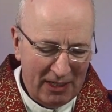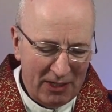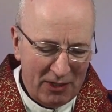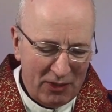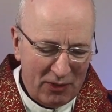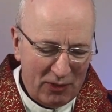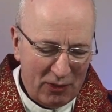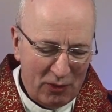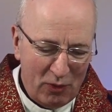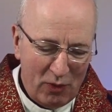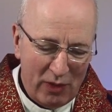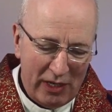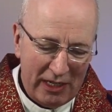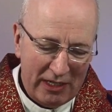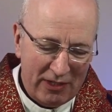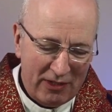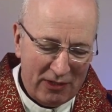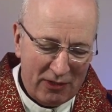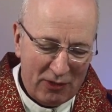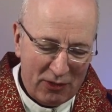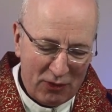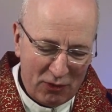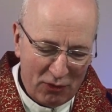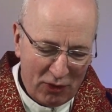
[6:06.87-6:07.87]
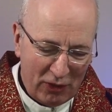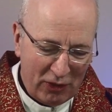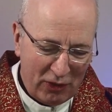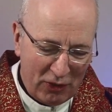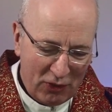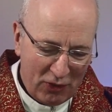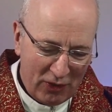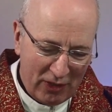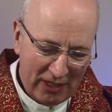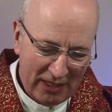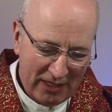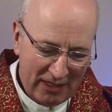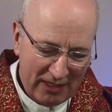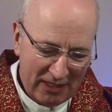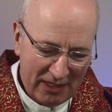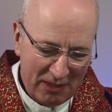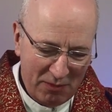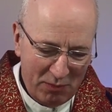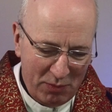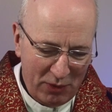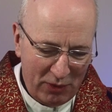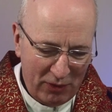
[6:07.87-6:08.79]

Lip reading: So as a structure then, St.